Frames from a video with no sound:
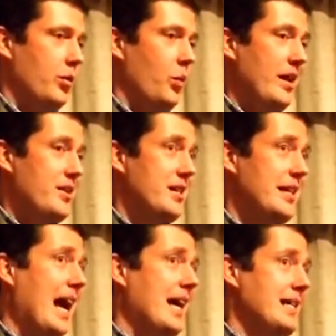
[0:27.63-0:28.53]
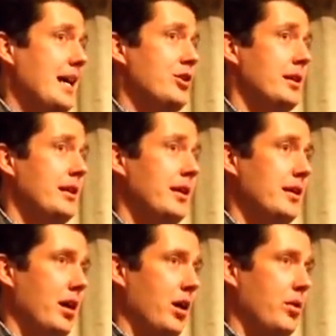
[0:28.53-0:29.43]
Where is the gas actually going to
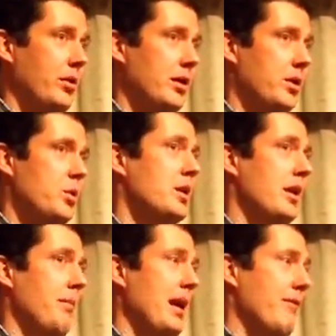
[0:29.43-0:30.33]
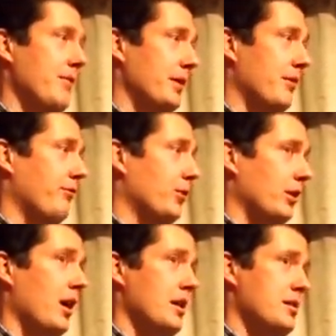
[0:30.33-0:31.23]
go, and who's going to pay for the full
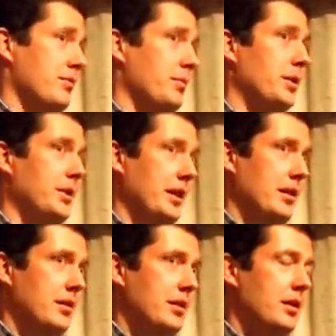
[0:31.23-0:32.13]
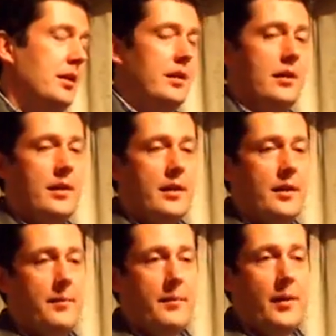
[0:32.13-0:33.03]
cost of building
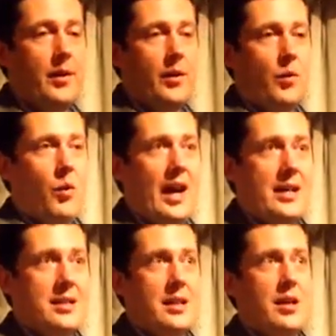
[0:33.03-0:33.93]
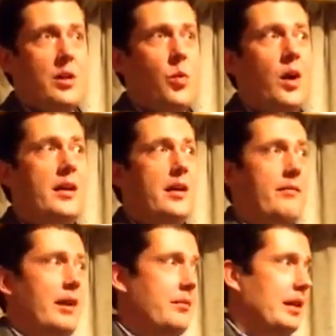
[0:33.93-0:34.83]
it? Why is there one
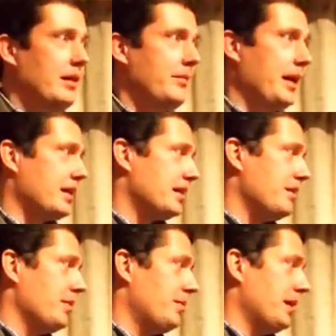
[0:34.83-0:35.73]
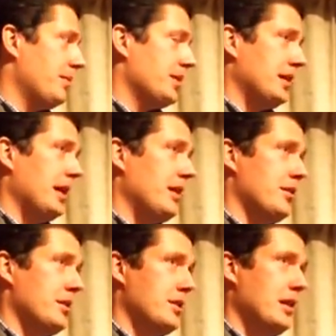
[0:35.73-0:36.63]
environmental impact statement being put
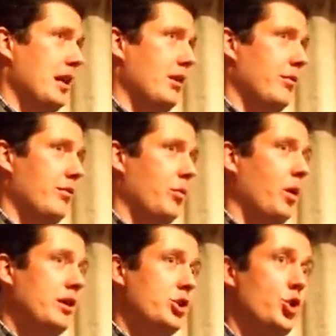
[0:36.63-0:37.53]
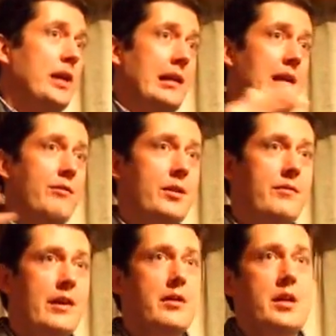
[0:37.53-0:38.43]
together instead of one jointly for the
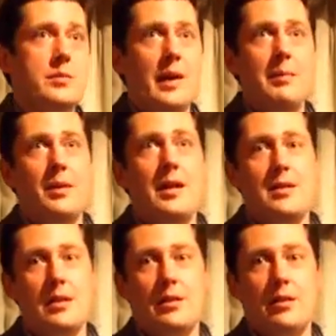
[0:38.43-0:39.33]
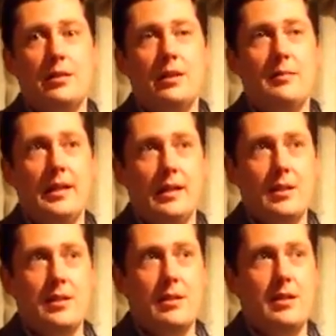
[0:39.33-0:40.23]
various pipelines that are currently being
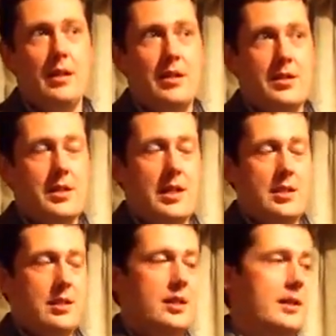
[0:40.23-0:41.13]
considered in our state?